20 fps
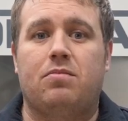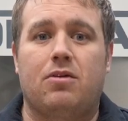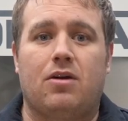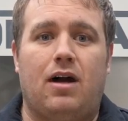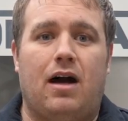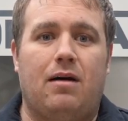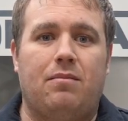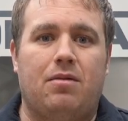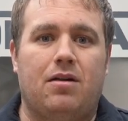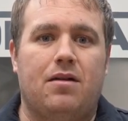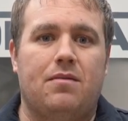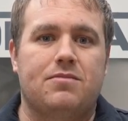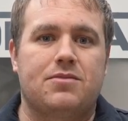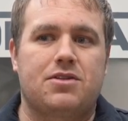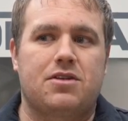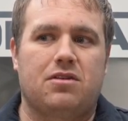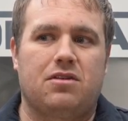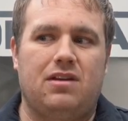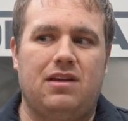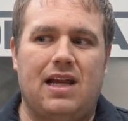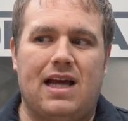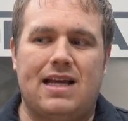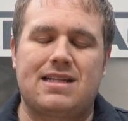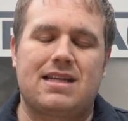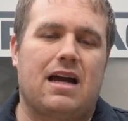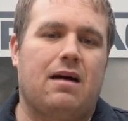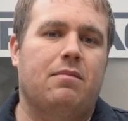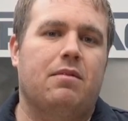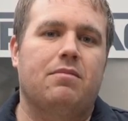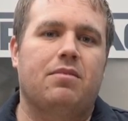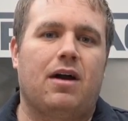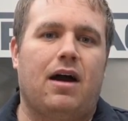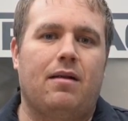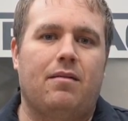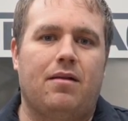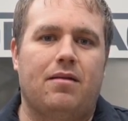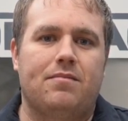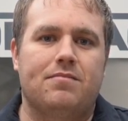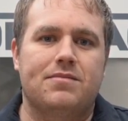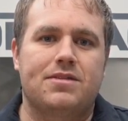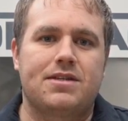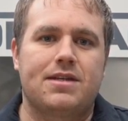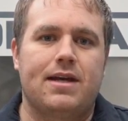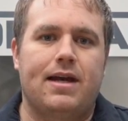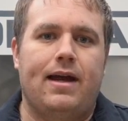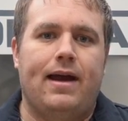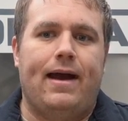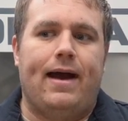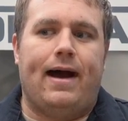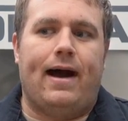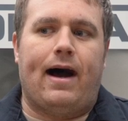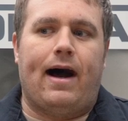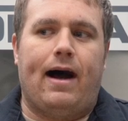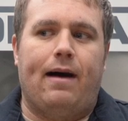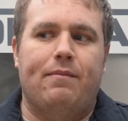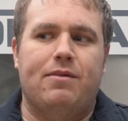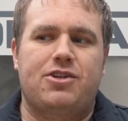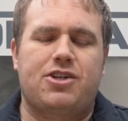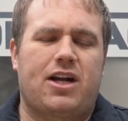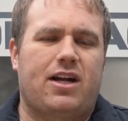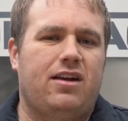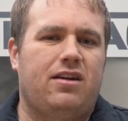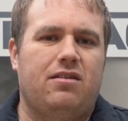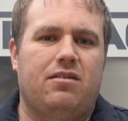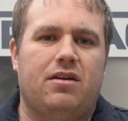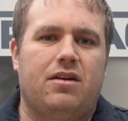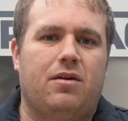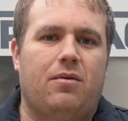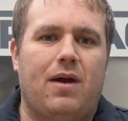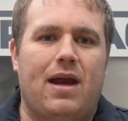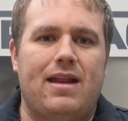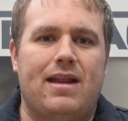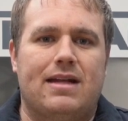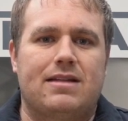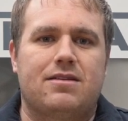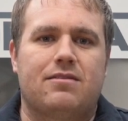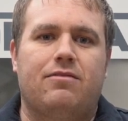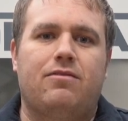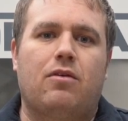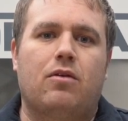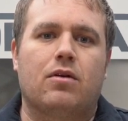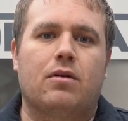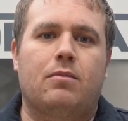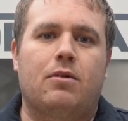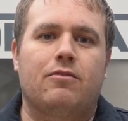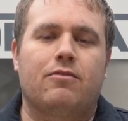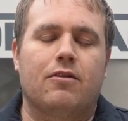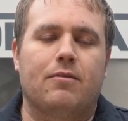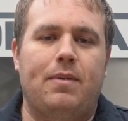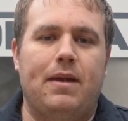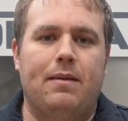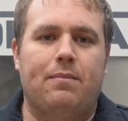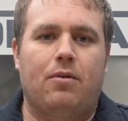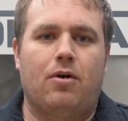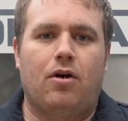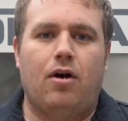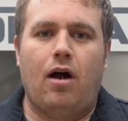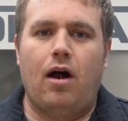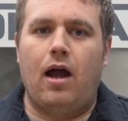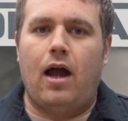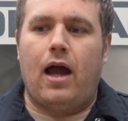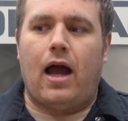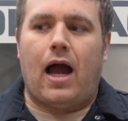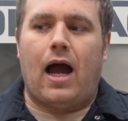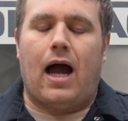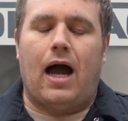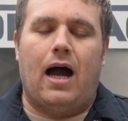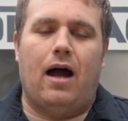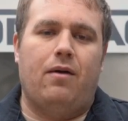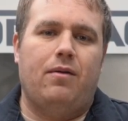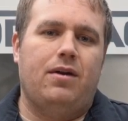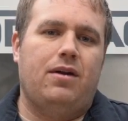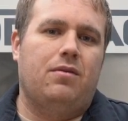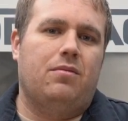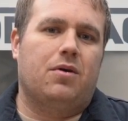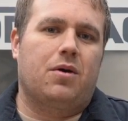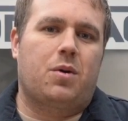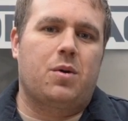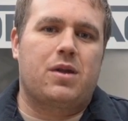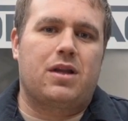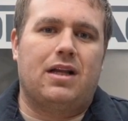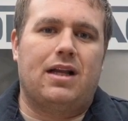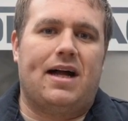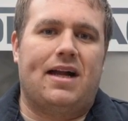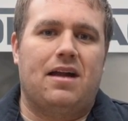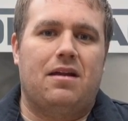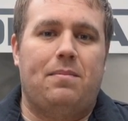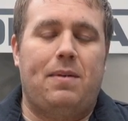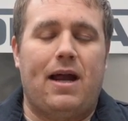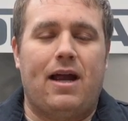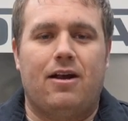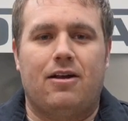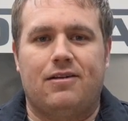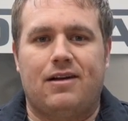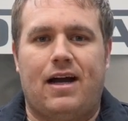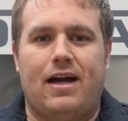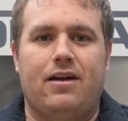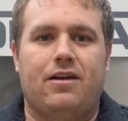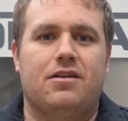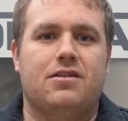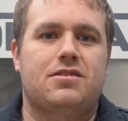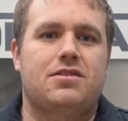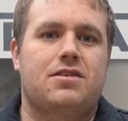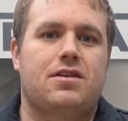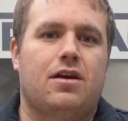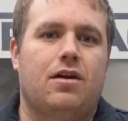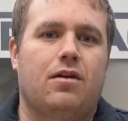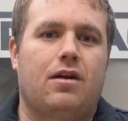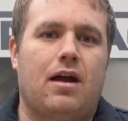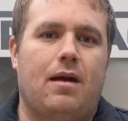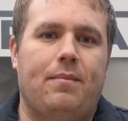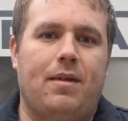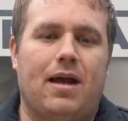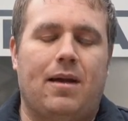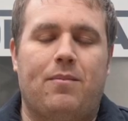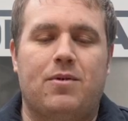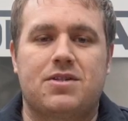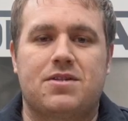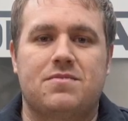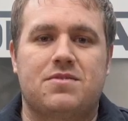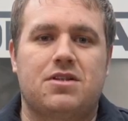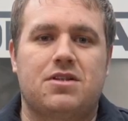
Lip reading: problems, less common problems, and try to do it in a way that's affordable for people. We do work with a lot of the para riders, so coming up with some